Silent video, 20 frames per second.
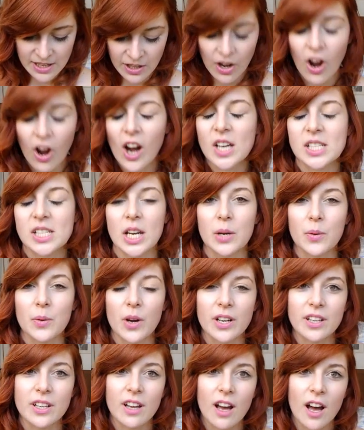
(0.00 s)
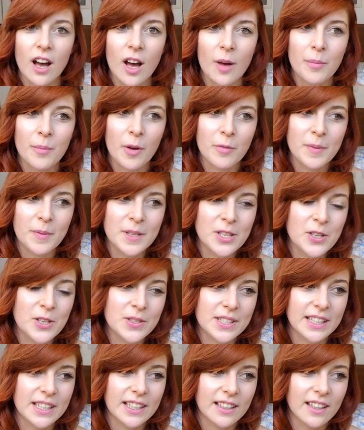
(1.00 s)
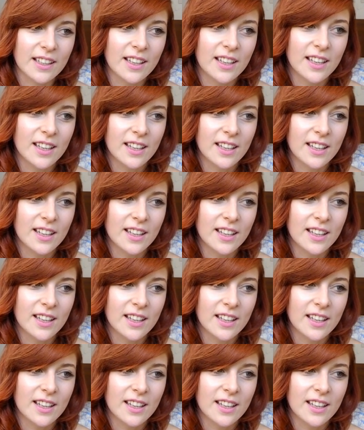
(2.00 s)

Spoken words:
got eyeshadow on. I've been using